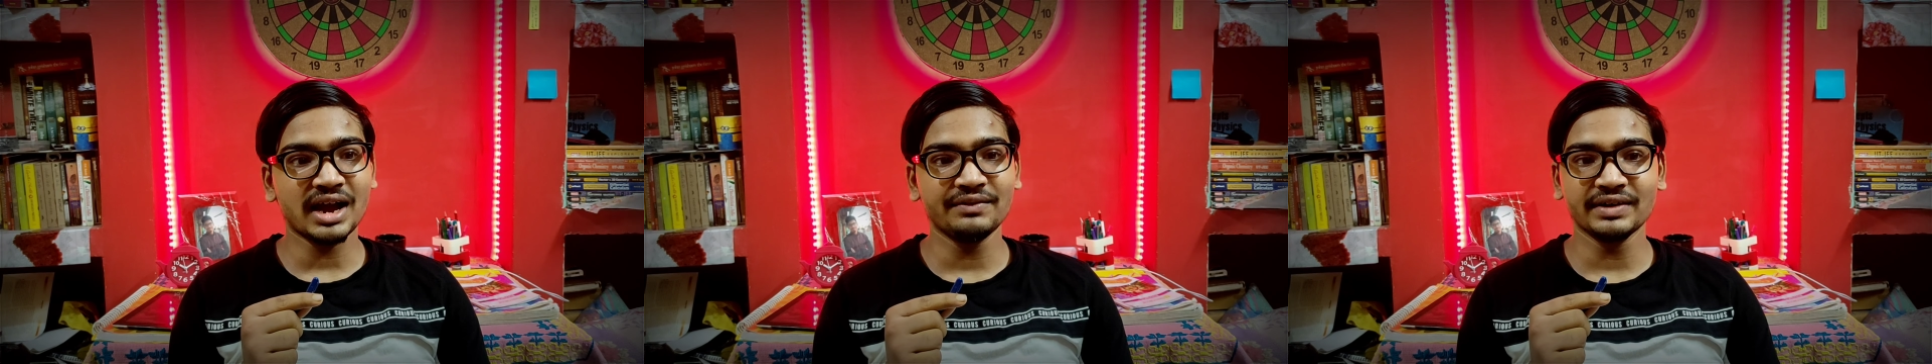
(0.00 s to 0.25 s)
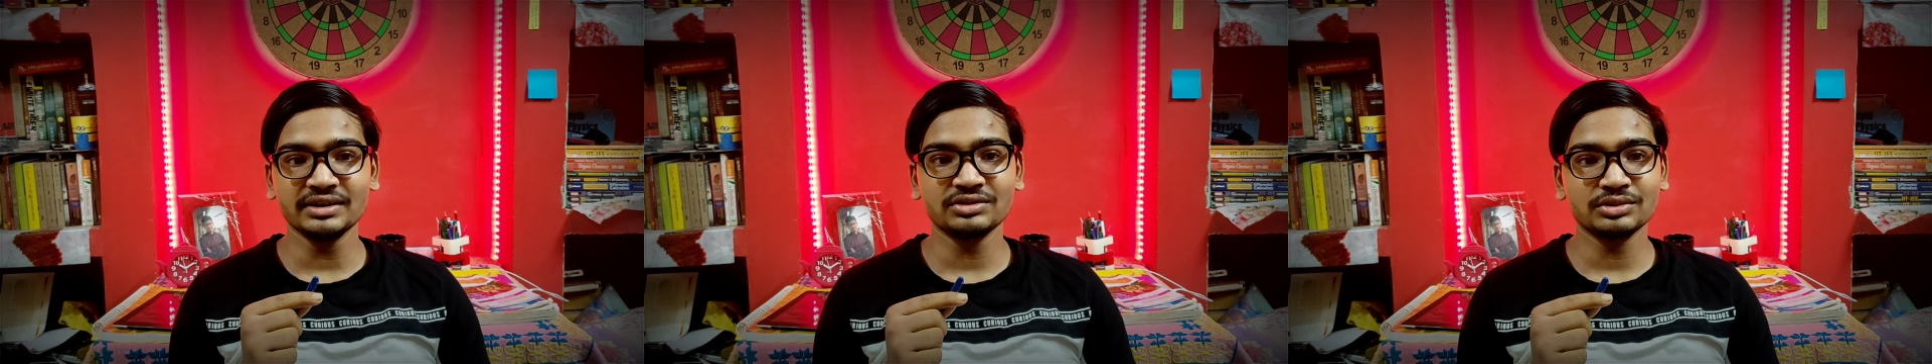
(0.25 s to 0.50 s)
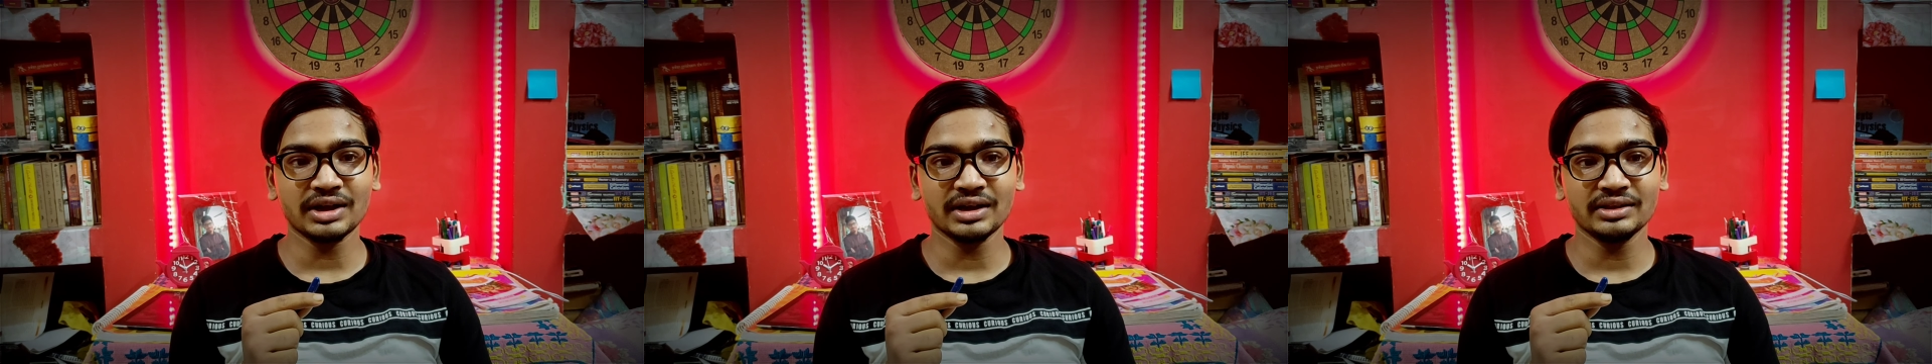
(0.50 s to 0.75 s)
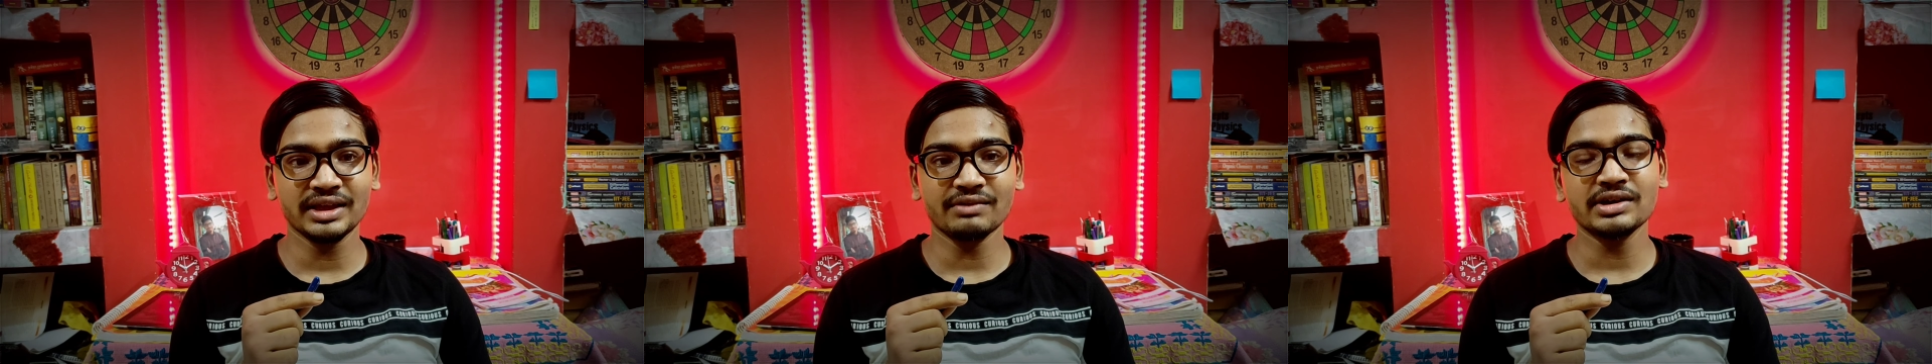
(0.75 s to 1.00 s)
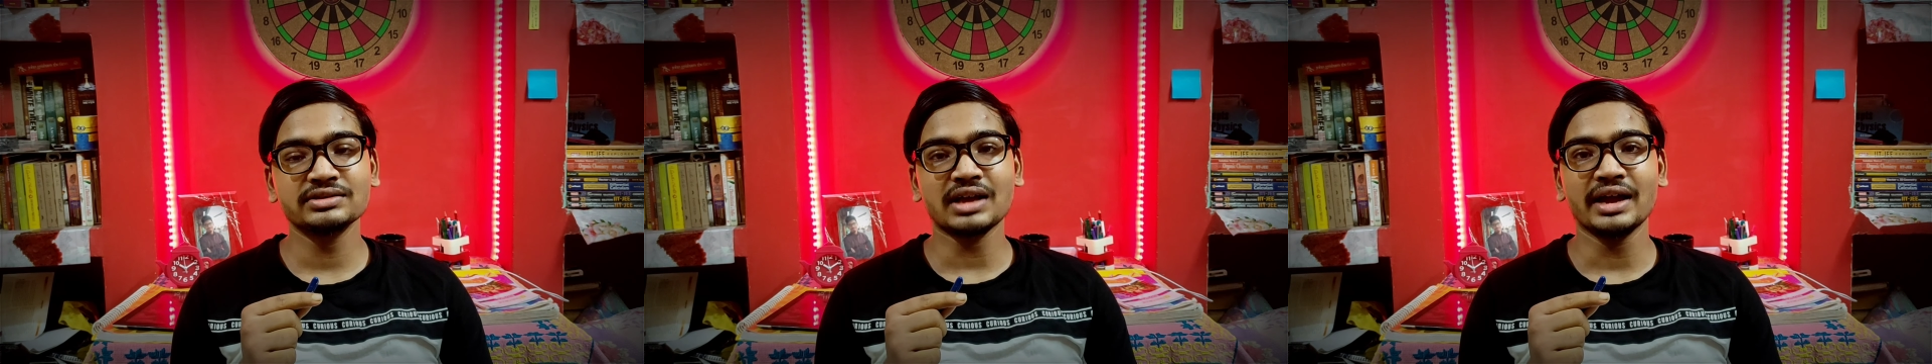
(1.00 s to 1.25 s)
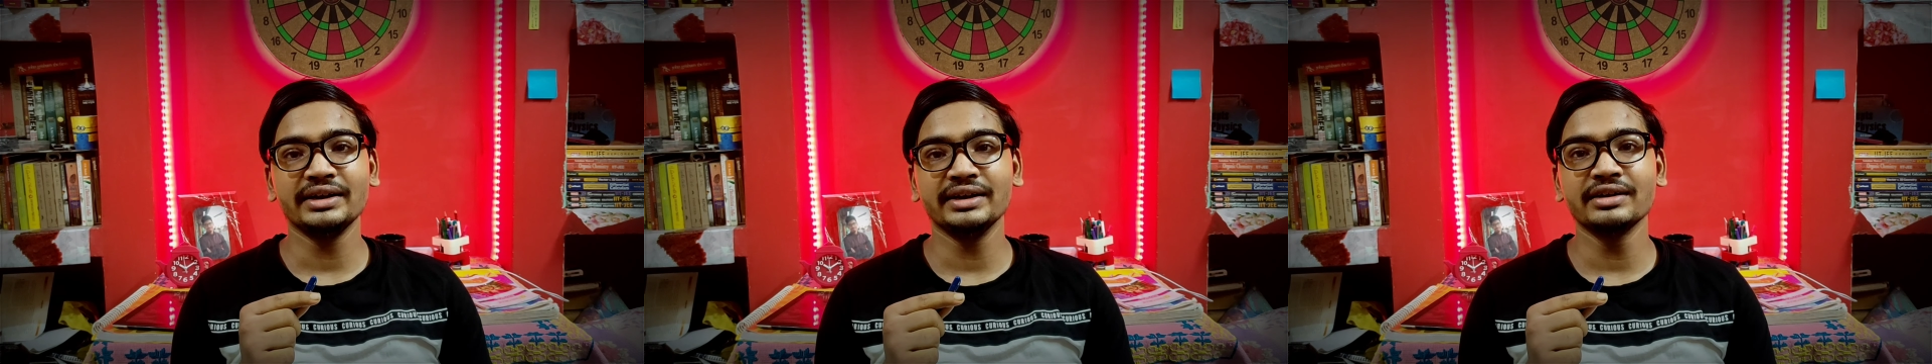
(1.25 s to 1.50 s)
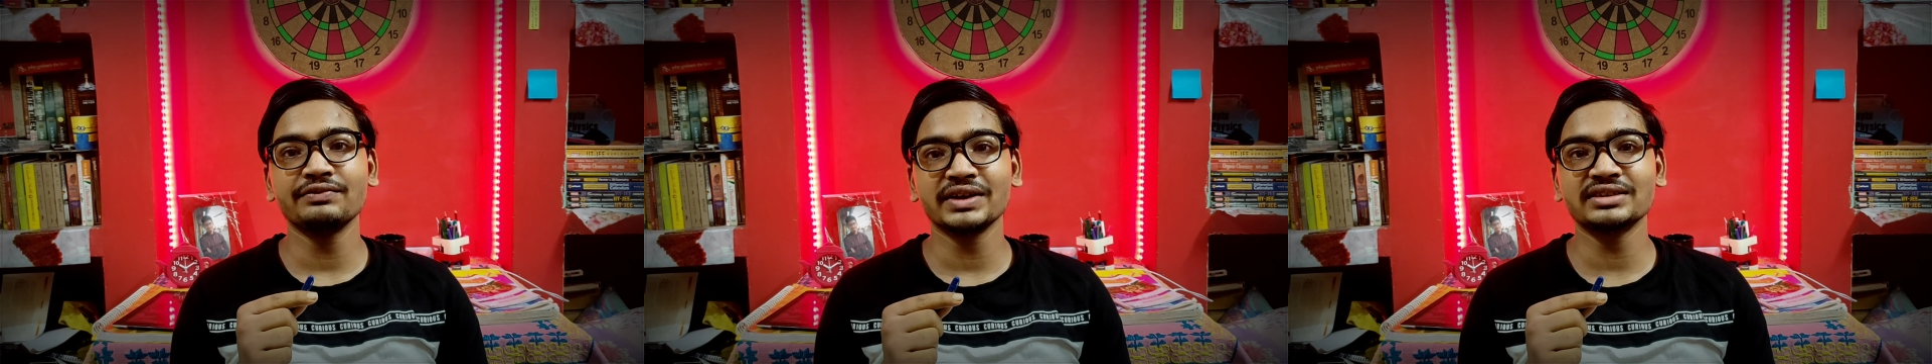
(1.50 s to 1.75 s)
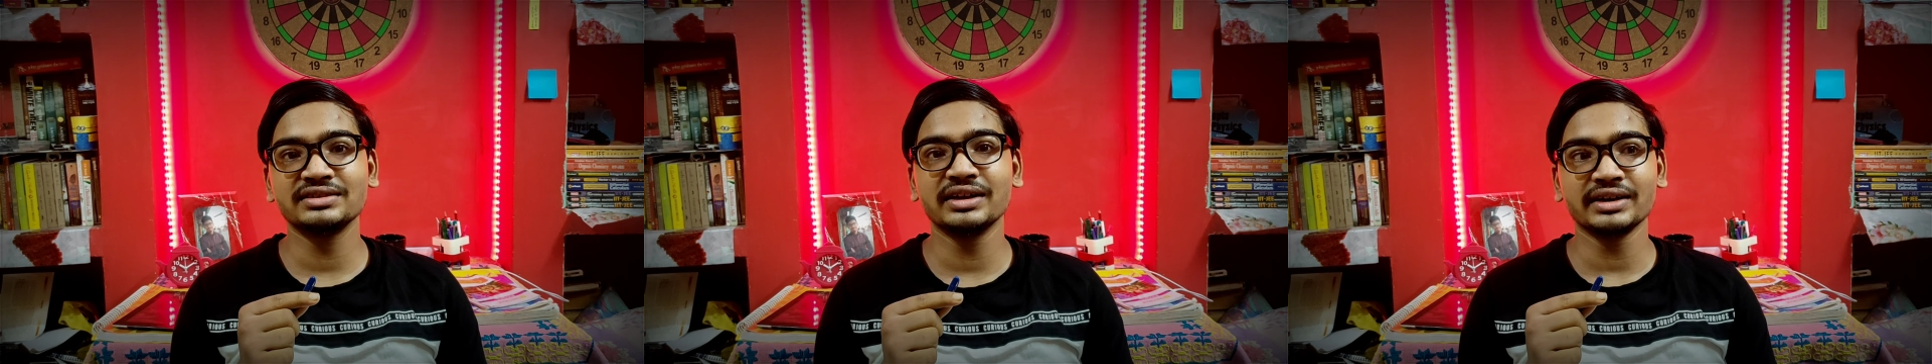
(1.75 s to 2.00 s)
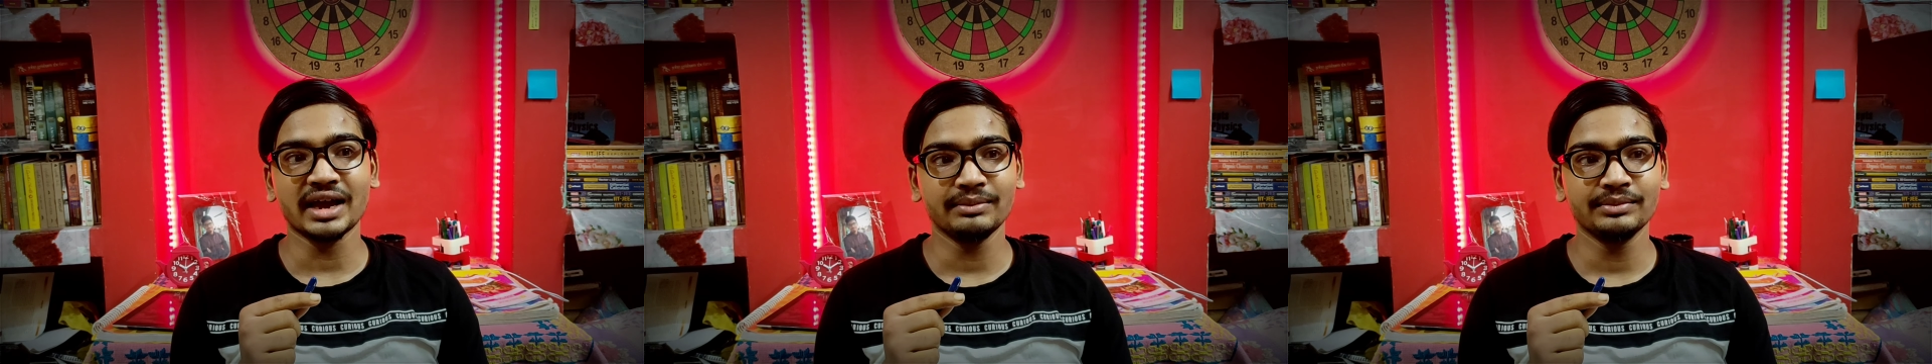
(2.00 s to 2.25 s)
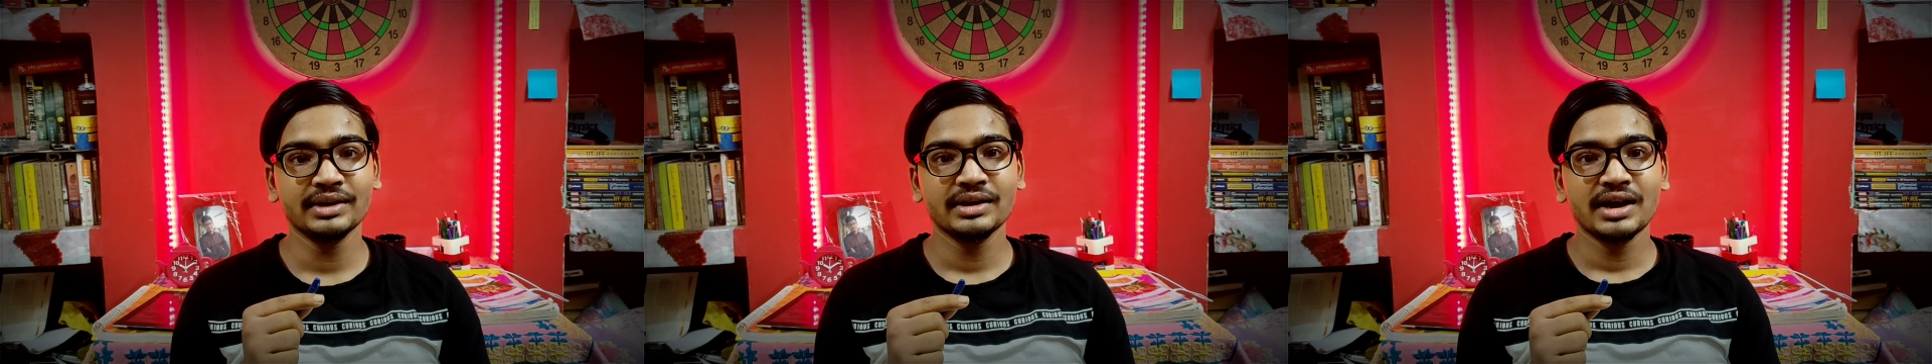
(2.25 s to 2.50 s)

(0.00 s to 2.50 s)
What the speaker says: I went I didn't fix the time.